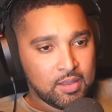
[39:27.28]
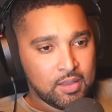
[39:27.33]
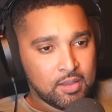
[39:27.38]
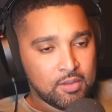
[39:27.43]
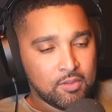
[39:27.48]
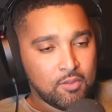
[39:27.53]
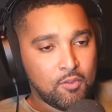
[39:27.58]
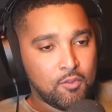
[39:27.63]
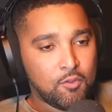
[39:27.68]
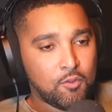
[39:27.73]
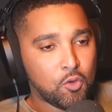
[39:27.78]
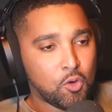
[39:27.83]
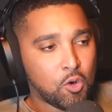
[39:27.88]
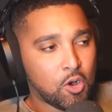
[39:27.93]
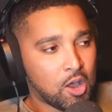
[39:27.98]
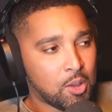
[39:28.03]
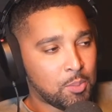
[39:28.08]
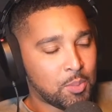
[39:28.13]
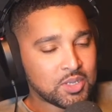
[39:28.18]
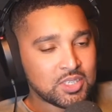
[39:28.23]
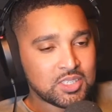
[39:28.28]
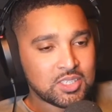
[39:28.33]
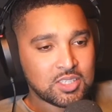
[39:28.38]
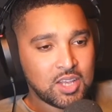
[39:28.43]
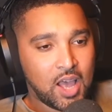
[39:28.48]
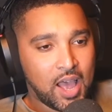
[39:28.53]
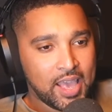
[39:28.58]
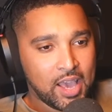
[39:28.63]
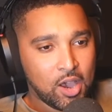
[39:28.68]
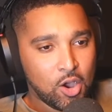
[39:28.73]
for a
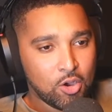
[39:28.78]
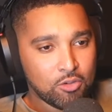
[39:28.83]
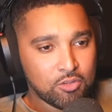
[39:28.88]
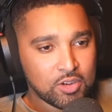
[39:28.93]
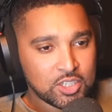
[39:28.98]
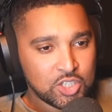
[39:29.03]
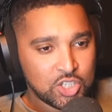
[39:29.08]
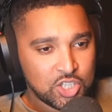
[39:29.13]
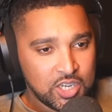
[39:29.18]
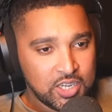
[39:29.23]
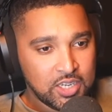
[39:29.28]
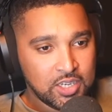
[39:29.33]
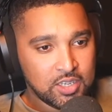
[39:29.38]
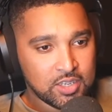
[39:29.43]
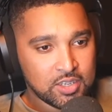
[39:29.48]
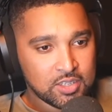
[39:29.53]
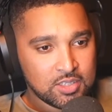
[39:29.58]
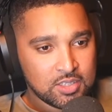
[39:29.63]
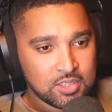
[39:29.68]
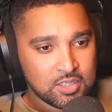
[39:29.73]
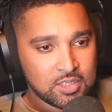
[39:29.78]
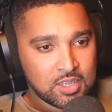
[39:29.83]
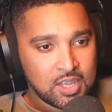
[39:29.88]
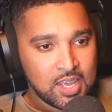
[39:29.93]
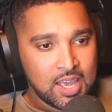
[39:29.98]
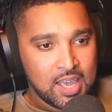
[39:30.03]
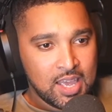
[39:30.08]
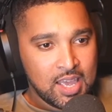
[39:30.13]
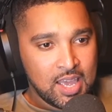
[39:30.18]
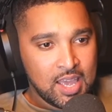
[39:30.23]
messiah or a genius
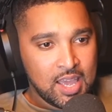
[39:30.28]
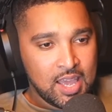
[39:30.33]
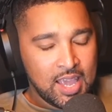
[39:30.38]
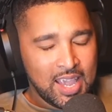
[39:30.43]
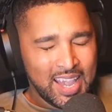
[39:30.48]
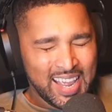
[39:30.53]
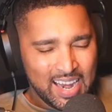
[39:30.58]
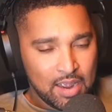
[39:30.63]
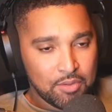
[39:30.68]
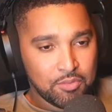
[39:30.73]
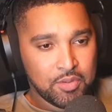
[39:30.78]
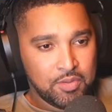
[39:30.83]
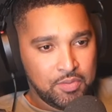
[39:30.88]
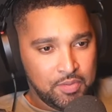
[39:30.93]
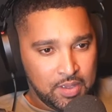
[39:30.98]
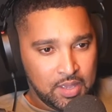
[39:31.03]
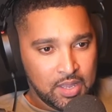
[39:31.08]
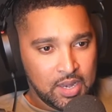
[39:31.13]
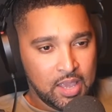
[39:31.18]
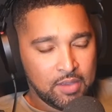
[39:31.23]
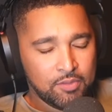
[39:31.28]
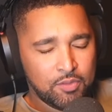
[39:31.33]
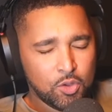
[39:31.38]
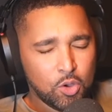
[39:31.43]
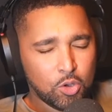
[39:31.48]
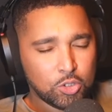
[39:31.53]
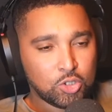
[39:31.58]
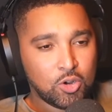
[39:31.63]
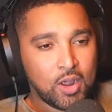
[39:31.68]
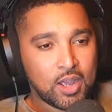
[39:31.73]
in everything, innit? If
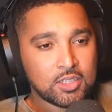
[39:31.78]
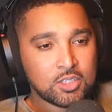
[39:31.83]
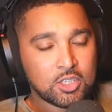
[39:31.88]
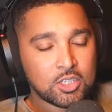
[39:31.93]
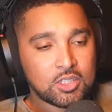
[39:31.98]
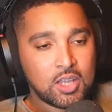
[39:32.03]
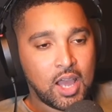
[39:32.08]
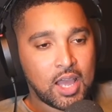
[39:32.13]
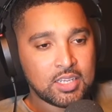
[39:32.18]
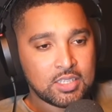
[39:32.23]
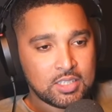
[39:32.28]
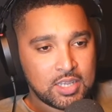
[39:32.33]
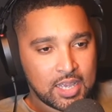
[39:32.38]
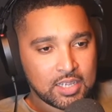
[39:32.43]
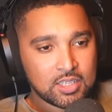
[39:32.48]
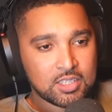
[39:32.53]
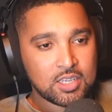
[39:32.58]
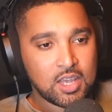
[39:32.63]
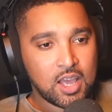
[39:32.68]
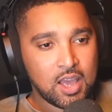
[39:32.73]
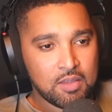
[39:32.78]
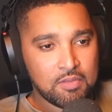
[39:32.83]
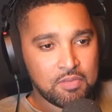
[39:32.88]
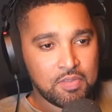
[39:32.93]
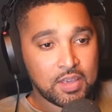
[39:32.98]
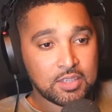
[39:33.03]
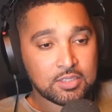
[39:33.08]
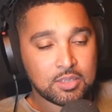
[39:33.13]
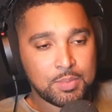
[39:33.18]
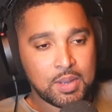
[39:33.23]
you're trying to dissect certain
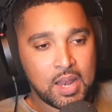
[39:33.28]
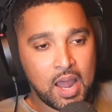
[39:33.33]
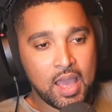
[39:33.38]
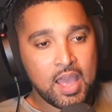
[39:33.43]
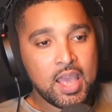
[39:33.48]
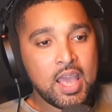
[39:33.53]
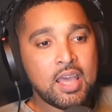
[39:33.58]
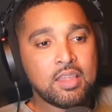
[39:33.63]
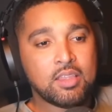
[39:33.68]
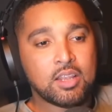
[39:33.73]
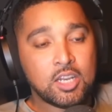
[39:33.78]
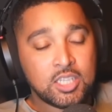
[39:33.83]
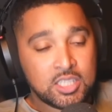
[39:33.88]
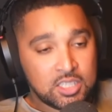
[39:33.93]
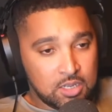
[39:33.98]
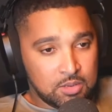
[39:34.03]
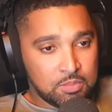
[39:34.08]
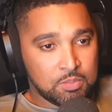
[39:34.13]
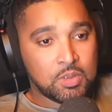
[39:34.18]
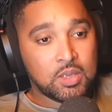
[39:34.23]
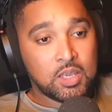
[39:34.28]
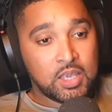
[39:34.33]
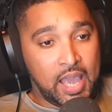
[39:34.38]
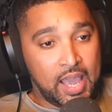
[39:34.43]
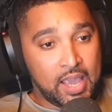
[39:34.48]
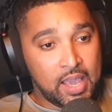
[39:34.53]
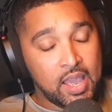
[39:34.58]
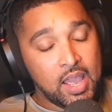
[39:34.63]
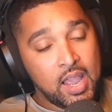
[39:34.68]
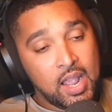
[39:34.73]
things and be like, listen,
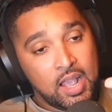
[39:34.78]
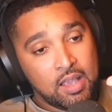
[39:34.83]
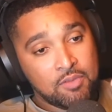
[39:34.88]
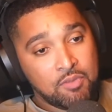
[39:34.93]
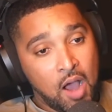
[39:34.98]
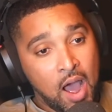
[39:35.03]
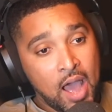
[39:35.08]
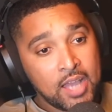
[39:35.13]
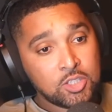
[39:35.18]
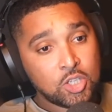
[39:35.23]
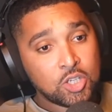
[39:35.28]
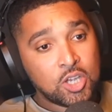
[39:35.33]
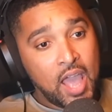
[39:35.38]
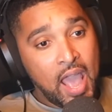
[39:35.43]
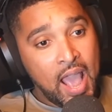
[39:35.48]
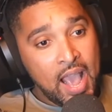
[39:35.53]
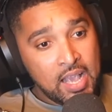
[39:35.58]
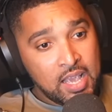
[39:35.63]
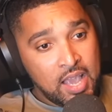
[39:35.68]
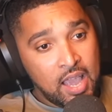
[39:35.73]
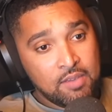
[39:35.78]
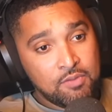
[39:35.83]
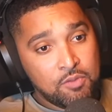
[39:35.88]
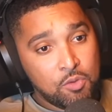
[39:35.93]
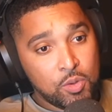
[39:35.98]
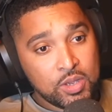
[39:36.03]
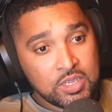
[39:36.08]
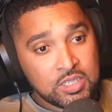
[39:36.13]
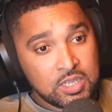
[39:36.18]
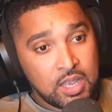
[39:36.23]
Kay, if I took an
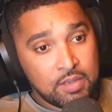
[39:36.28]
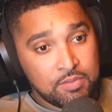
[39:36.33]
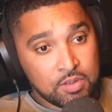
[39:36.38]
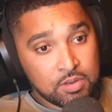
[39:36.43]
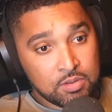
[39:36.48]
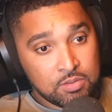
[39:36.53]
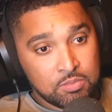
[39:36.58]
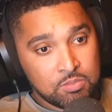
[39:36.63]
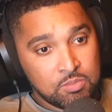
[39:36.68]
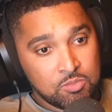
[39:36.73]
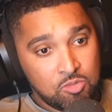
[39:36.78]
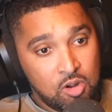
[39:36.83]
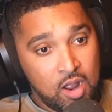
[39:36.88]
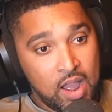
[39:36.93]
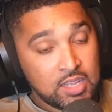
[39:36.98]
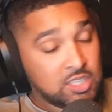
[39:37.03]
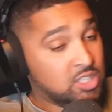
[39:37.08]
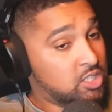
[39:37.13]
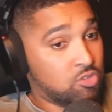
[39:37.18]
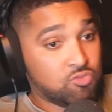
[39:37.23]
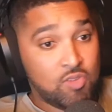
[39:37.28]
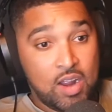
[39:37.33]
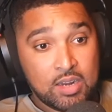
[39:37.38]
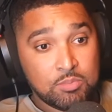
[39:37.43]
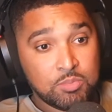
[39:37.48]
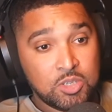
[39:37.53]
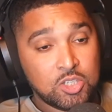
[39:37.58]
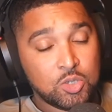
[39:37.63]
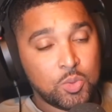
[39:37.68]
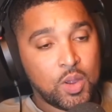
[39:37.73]
AK-47, right? This is a
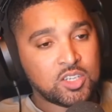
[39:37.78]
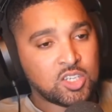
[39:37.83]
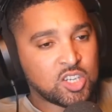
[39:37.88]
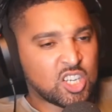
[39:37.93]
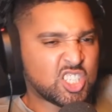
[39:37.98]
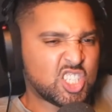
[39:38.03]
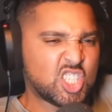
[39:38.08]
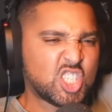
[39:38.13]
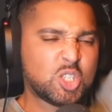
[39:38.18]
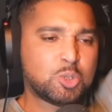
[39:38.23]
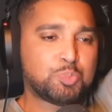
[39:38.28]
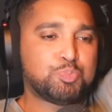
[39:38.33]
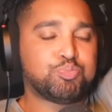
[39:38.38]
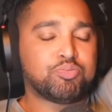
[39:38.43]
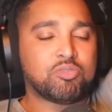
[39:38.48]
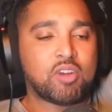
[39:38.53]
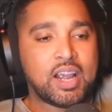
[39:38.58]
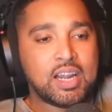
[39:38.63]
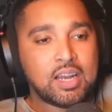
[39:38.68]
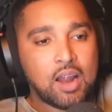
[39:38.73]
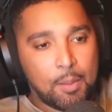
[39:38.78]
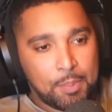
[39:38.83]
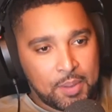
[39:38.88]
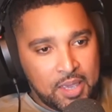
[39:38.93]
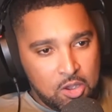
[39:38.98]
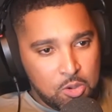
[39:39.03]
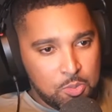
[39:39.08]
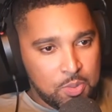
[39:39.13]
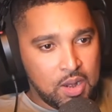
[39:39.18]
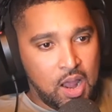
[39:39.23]
random situation and sprayed up
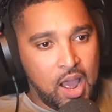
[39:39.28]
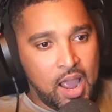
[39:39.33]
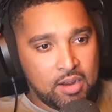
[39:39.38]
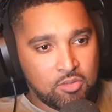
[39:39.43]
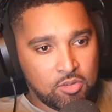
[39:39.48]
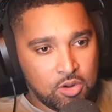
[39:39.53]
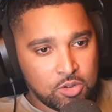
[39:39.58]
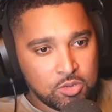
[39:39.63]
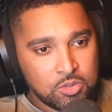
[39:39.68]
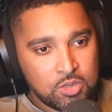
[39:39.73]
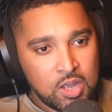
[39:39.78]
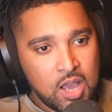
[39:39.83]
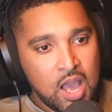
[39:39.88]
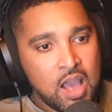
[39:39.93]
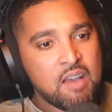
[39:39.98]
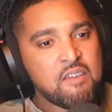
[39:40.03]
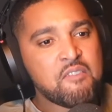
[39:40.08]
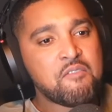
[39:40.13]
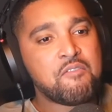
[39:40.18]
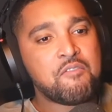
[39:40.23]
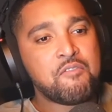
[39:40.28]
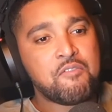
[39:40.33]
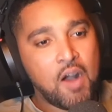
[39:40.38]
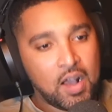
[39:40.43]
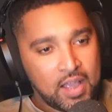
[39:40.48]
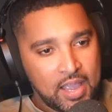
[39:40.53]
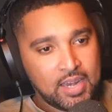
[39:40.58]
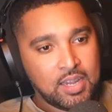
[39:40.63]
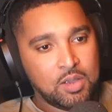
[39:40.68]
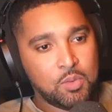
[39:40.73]
Kilburn High Road,
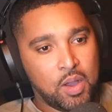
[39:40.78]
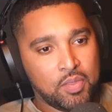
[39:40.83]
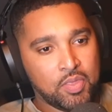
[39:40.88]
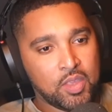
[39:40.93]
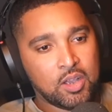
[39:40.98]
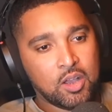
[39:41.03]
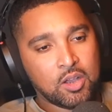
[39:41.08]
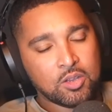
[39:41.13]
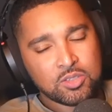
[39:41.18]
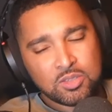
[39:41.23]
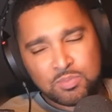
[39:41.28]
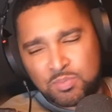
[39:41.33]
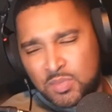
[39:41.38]
fuck anyone that goes,